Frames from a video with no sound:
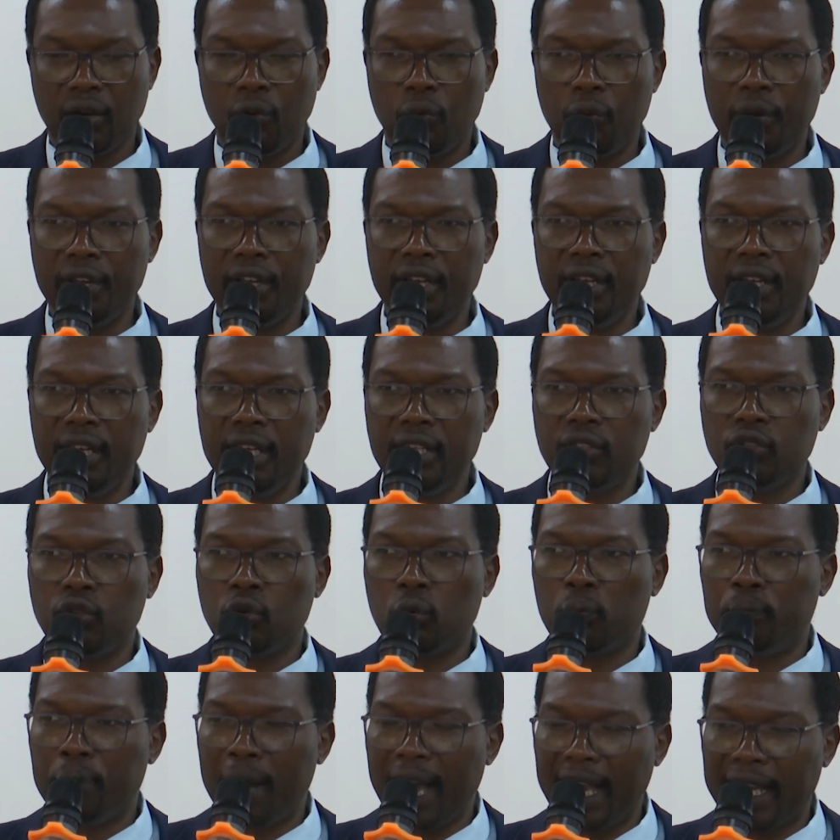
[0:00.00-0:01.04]
We need
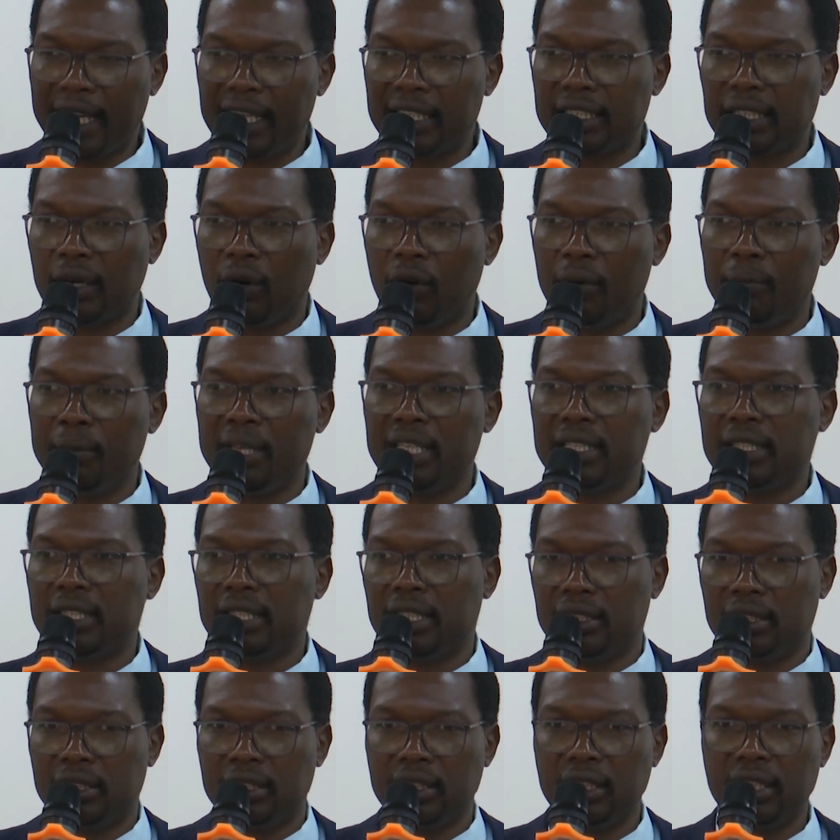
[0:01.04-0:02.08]
to package our
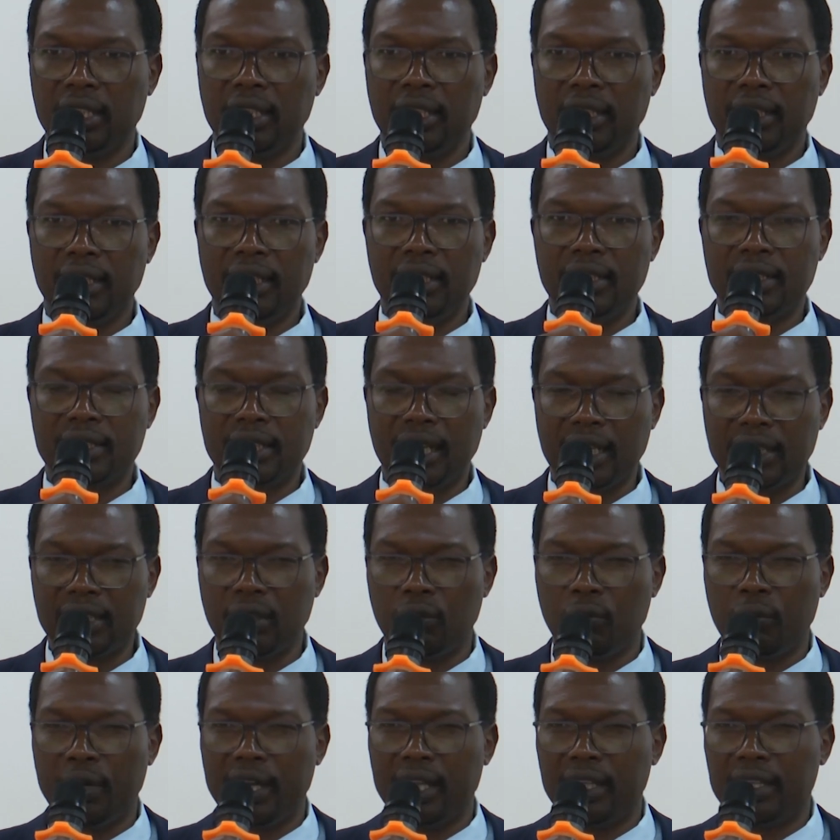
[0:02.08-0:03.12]
message in such
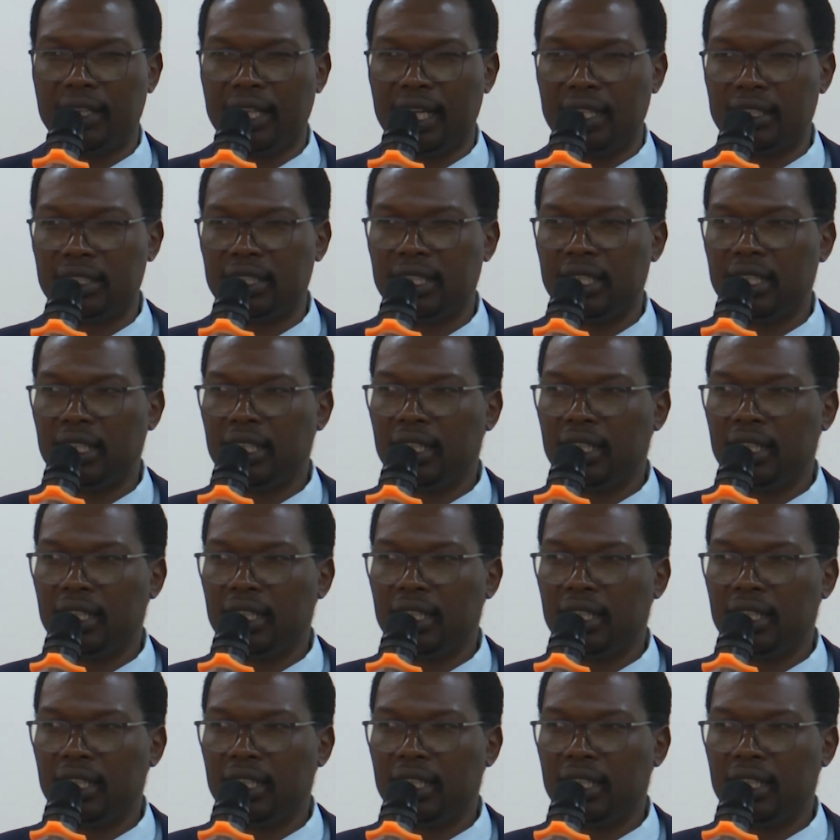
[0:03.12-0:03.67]
a way that